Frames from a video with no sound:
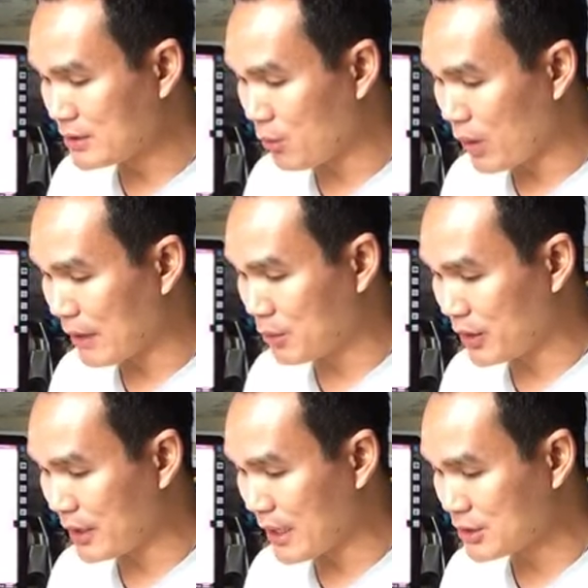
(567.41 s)
what I'm
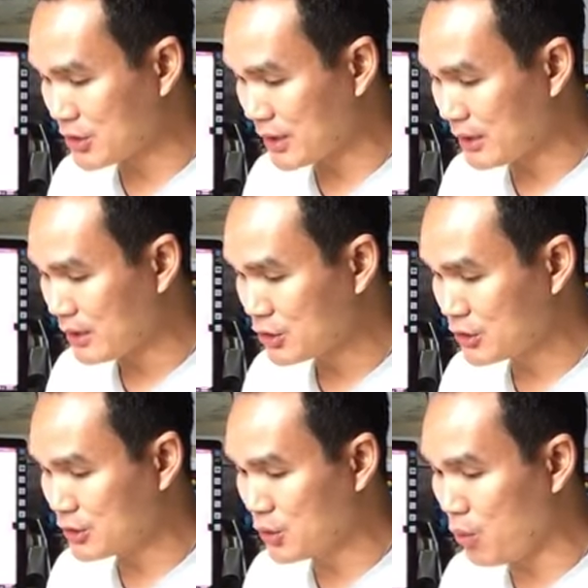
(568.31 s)
looking at, Jen,
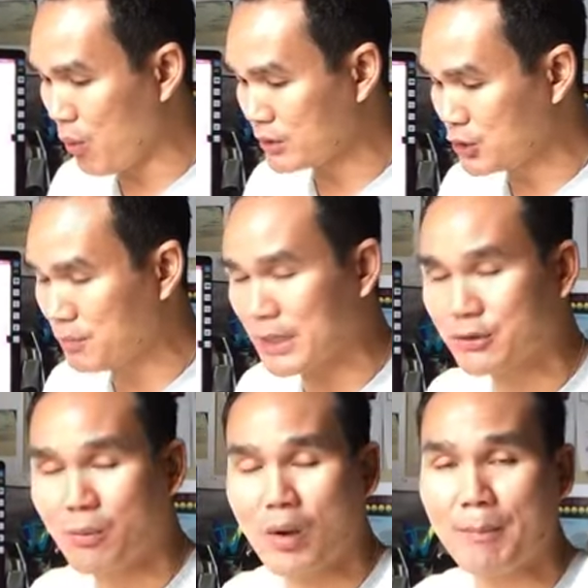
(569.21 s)

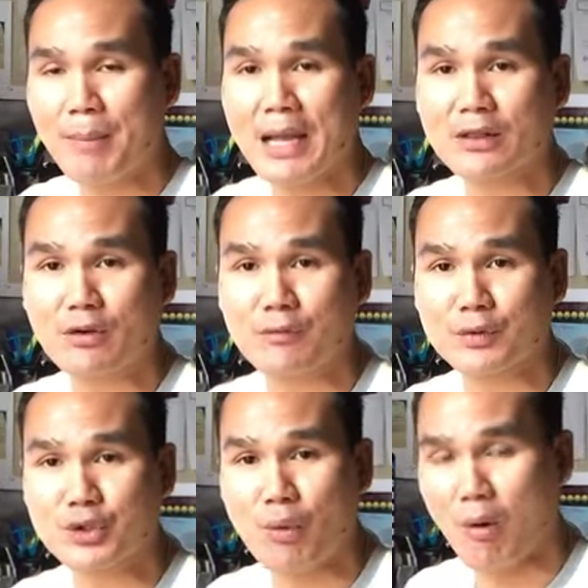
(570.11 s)
2-bedroom, 1-bath go for
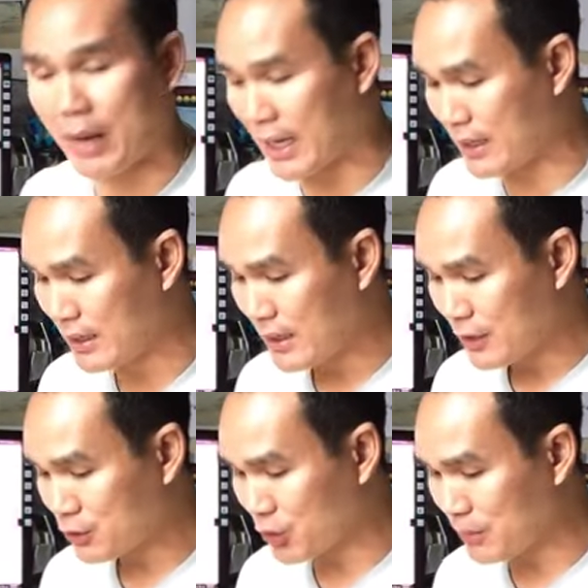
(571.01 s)
208.
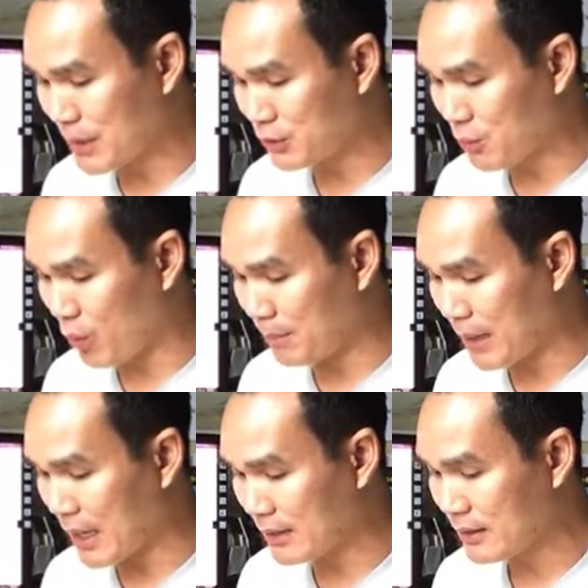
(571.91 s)
3-bedroom,
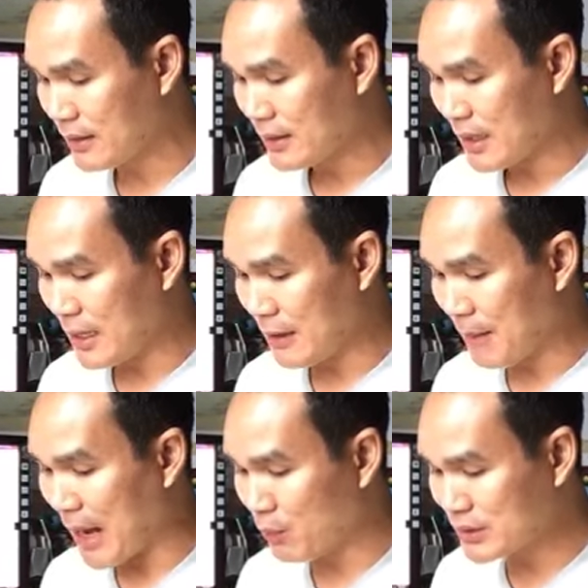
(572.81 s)
1-bath.
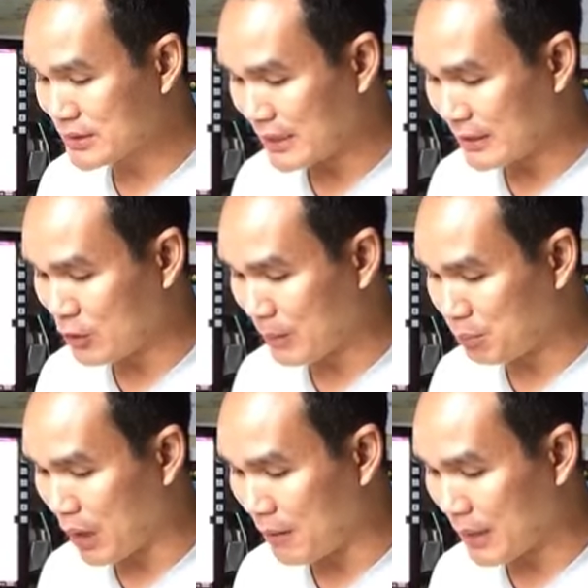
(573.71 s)
I would say that you can
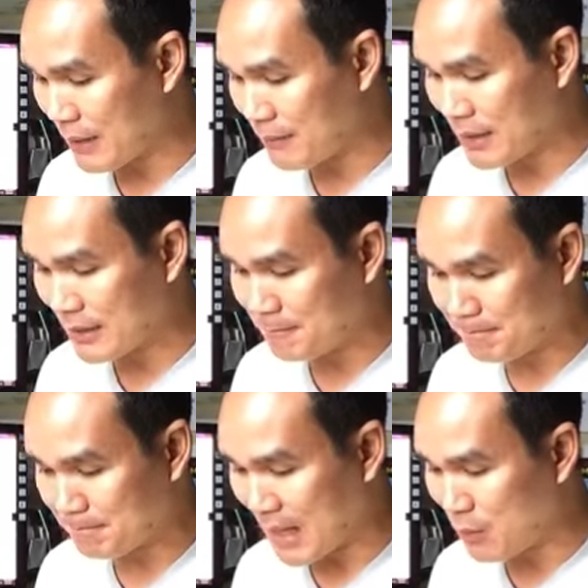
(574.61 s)

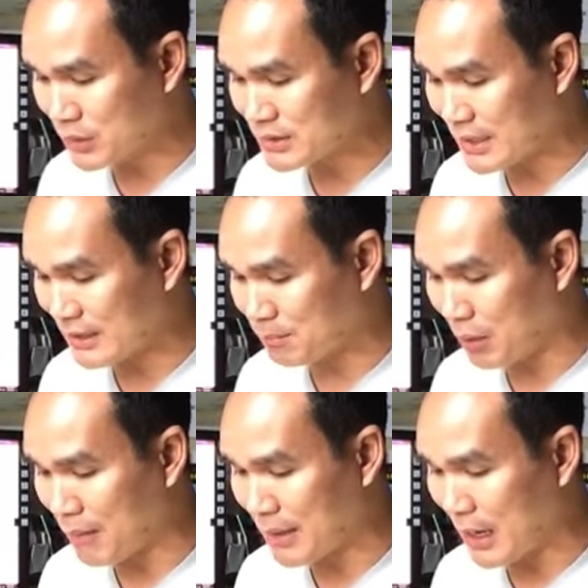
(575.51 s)
I would say that
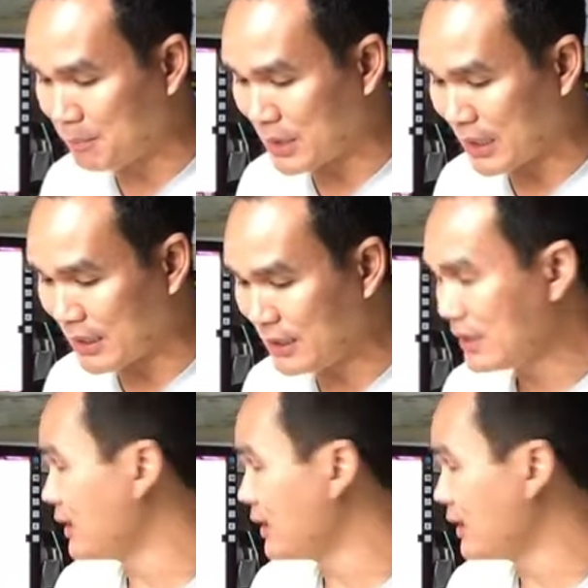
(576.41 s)
probably updated.